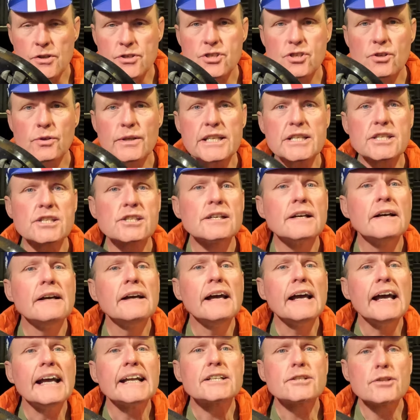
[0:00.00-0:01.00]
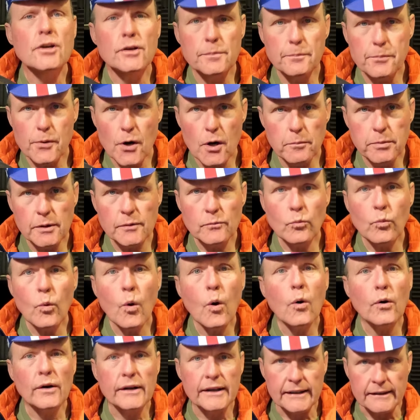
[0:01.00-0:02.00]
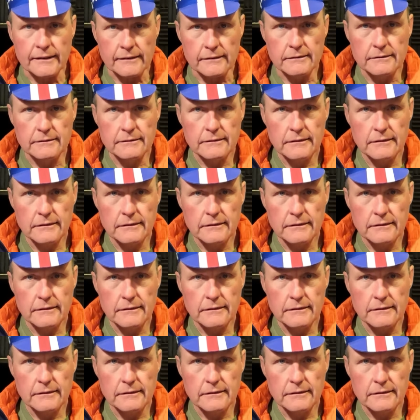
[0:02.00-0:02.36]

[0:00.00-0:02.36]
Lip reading: So it's not a problem walking.